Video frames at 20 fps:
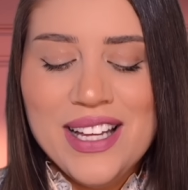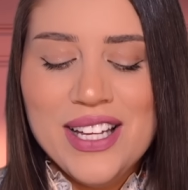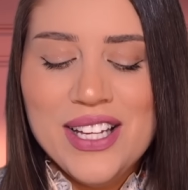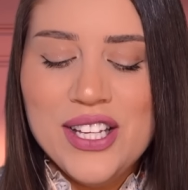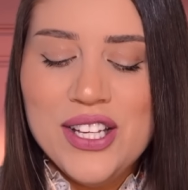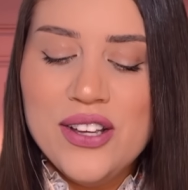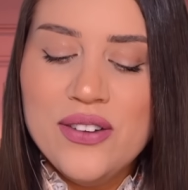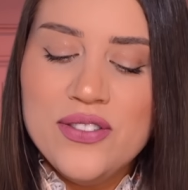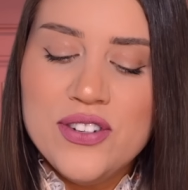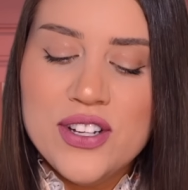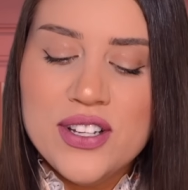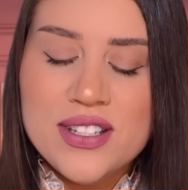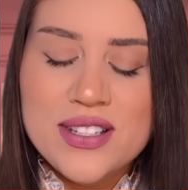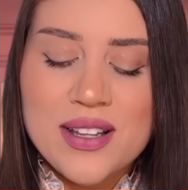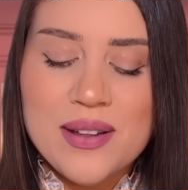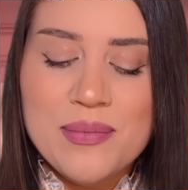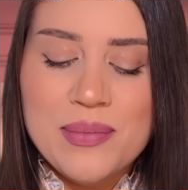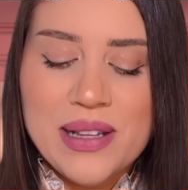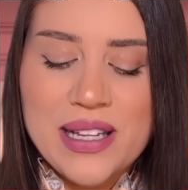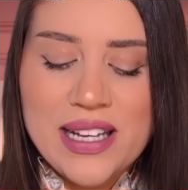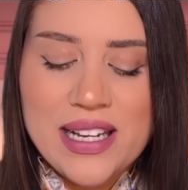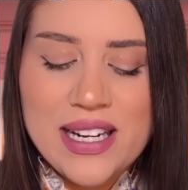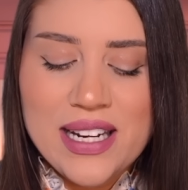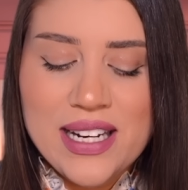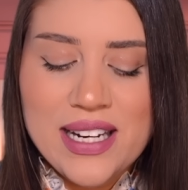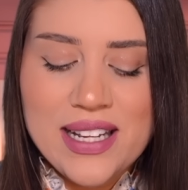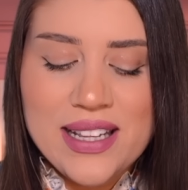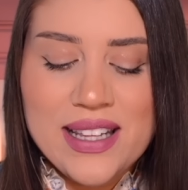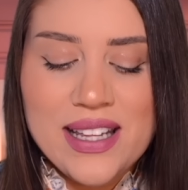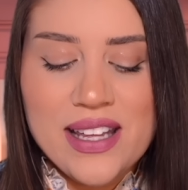You've just completed
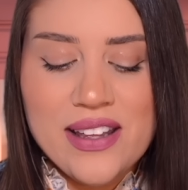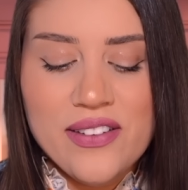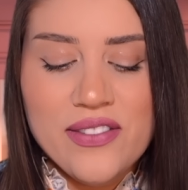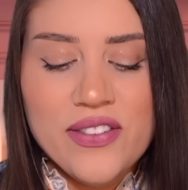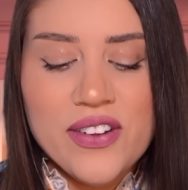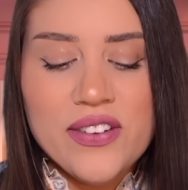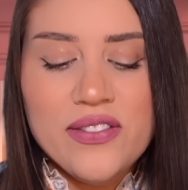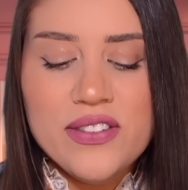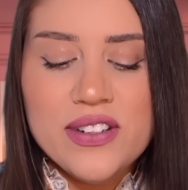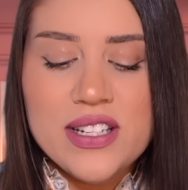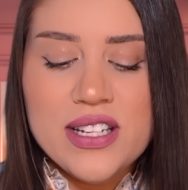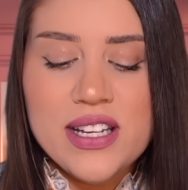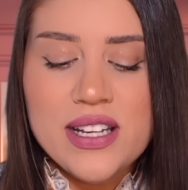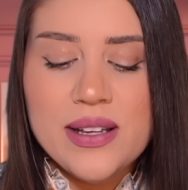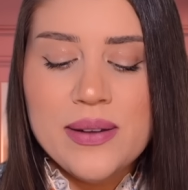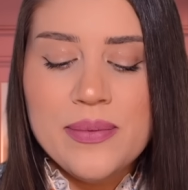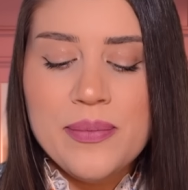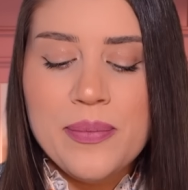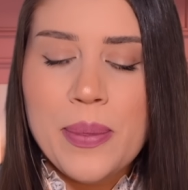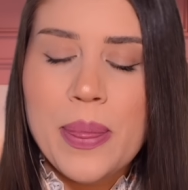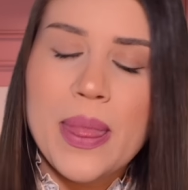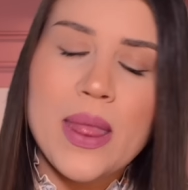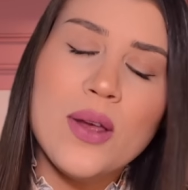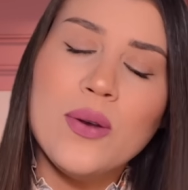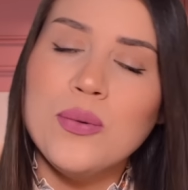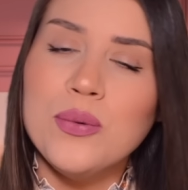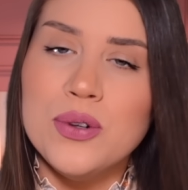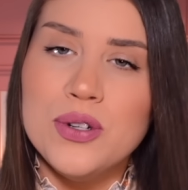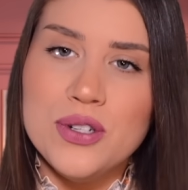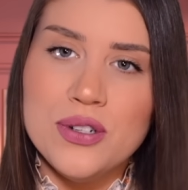the 50
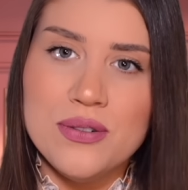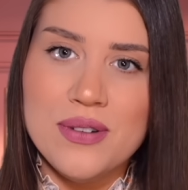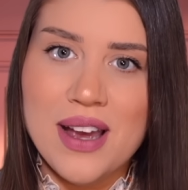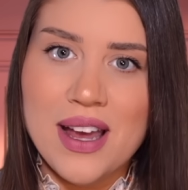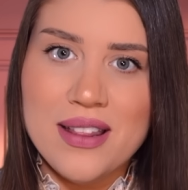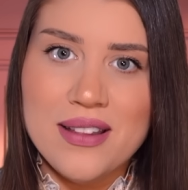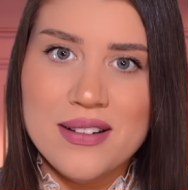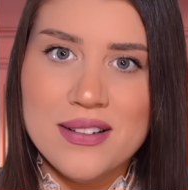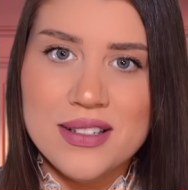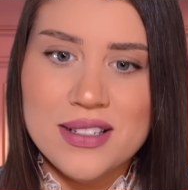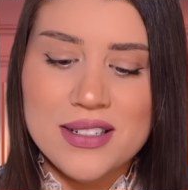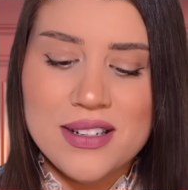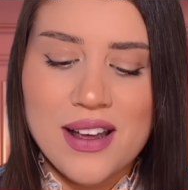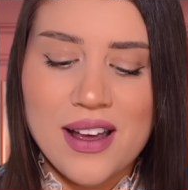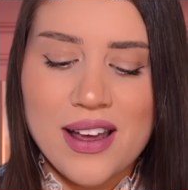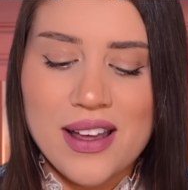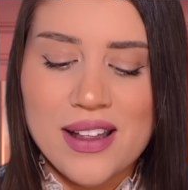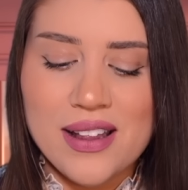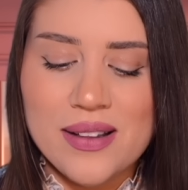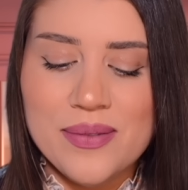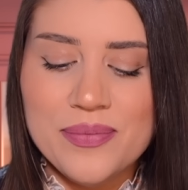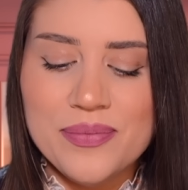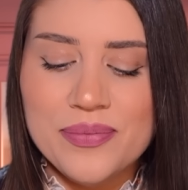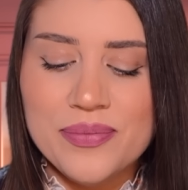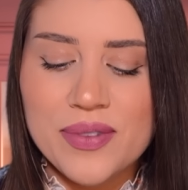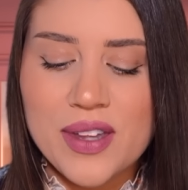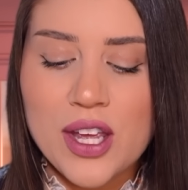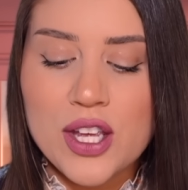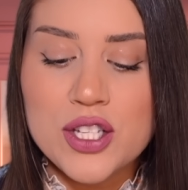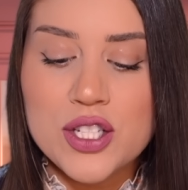Would You Rather style
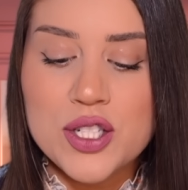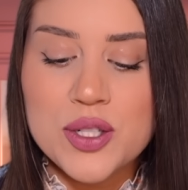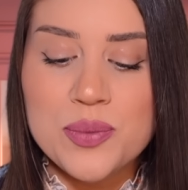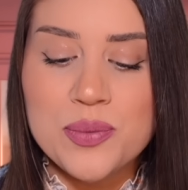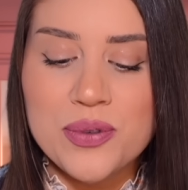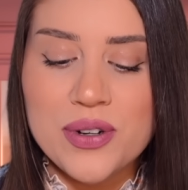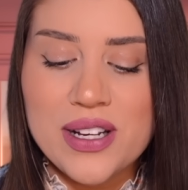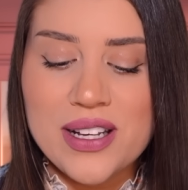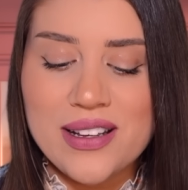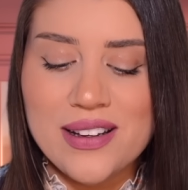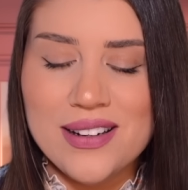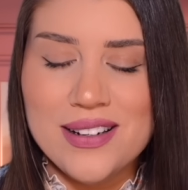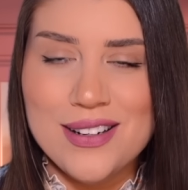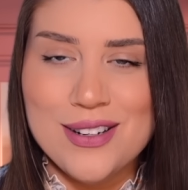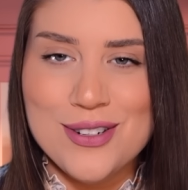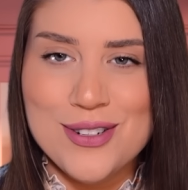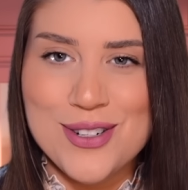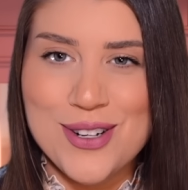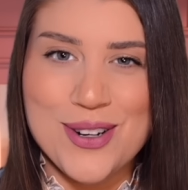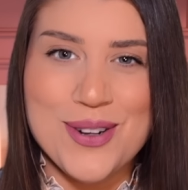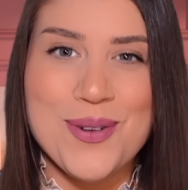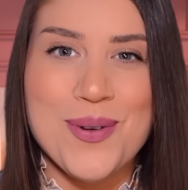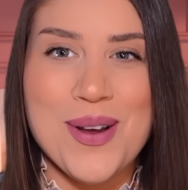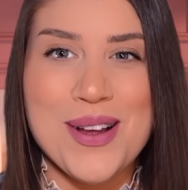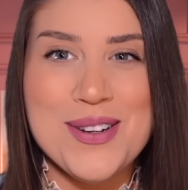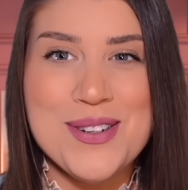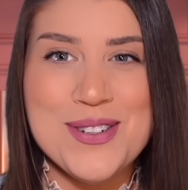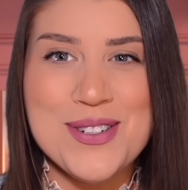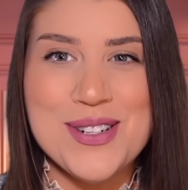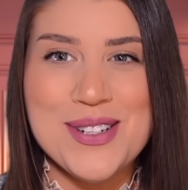spring edition
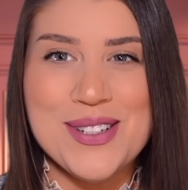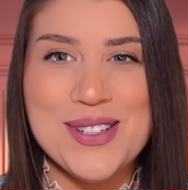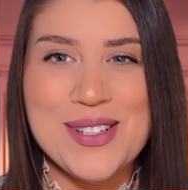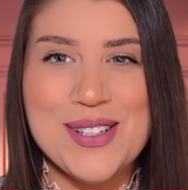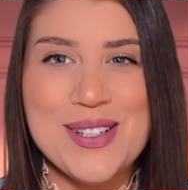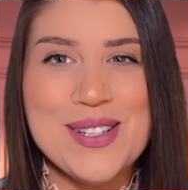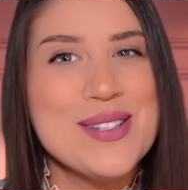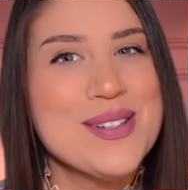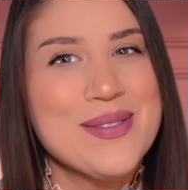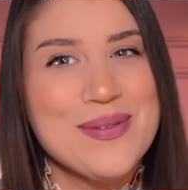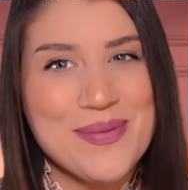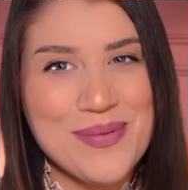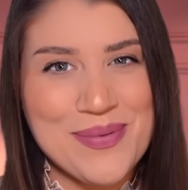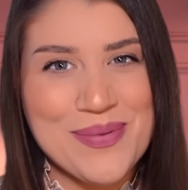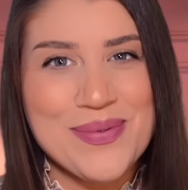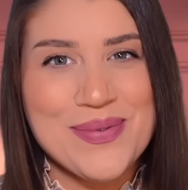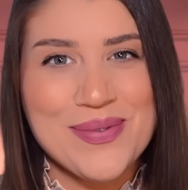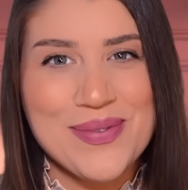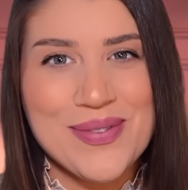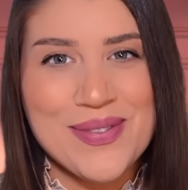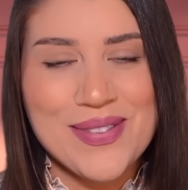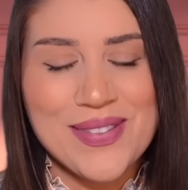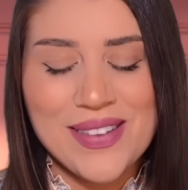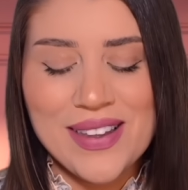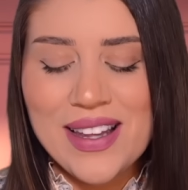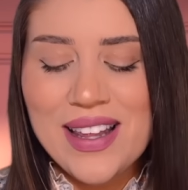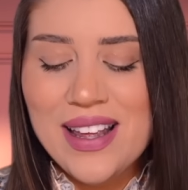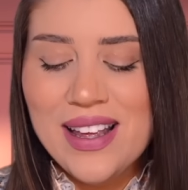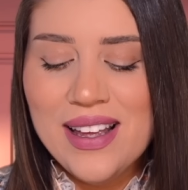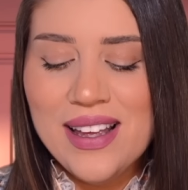questions.
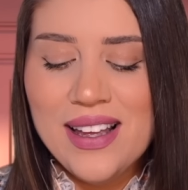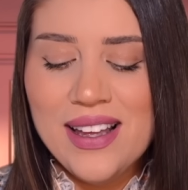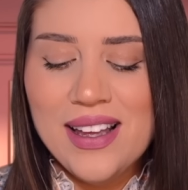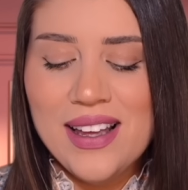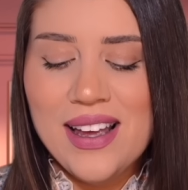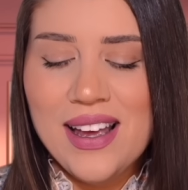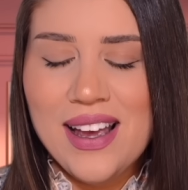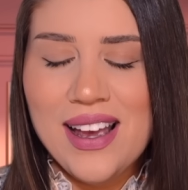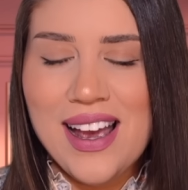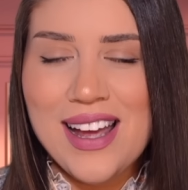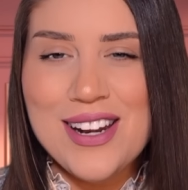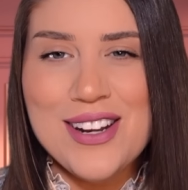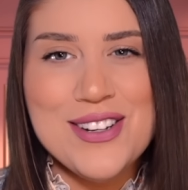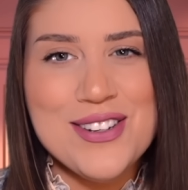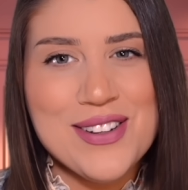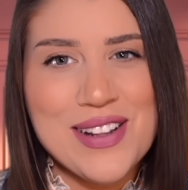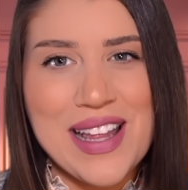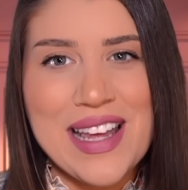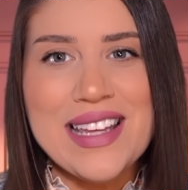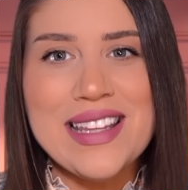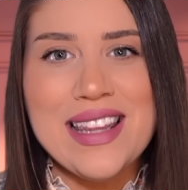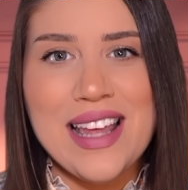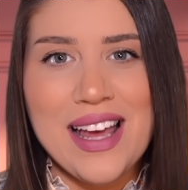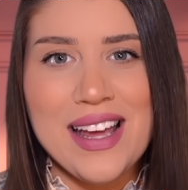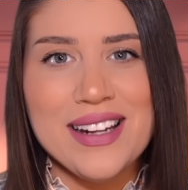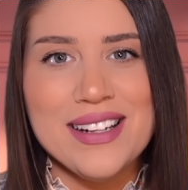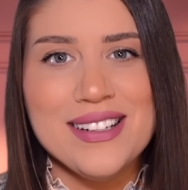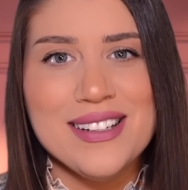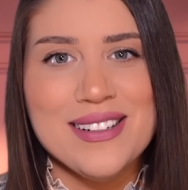How did you like that?